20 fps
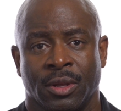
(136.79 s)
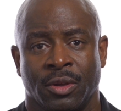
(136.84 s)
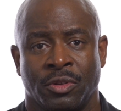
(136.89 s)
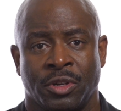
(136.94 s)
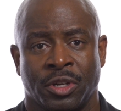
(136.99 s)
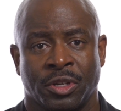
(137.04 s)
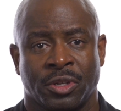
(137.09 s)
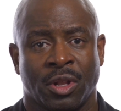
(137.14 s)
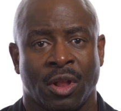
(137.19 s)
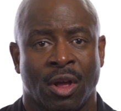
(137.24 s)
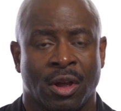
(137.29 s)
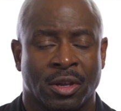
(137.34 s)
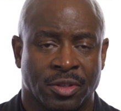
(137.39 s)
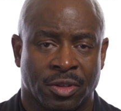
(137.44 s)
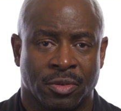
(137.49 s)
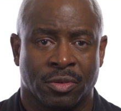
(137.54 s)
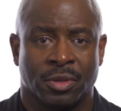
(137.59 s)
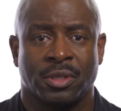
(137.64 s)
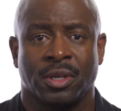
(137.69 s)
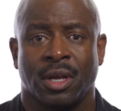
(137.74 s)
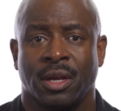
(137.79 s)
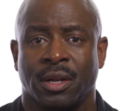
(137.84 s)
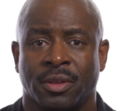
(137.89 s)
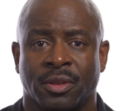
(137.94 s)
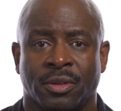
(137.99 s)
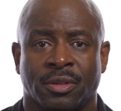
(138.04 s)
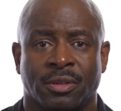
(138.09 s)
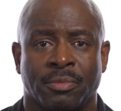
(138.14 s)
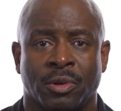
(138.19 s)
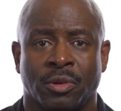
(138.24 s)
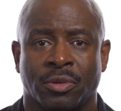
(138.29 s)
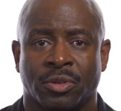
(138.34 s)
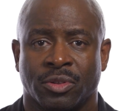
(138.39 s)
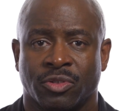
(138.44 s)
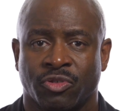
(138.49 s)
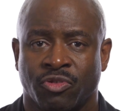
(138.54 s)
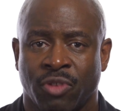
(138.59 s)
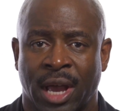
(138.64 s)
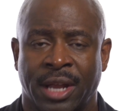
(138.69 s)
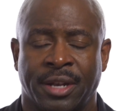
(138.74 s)
who just lost their son in this most
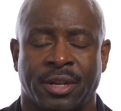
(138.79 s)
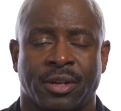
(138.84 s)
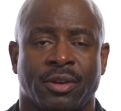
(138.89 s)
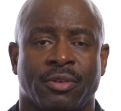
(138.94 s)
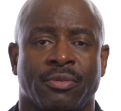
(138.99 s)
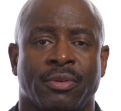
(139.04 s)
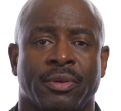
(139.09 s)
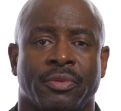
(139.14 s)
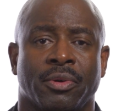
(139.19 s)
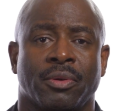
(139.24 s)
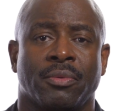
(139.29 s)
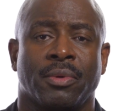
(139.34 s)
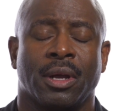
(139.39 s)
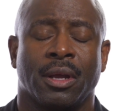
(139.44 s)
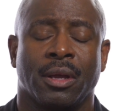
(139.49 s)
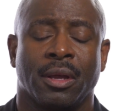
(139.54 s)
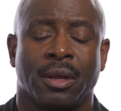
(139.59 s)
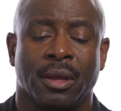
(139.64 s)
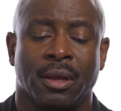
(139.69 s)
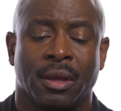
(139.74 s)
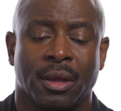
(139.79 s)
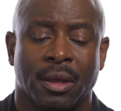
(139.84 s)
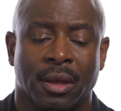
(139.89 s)
tragic, horrific way.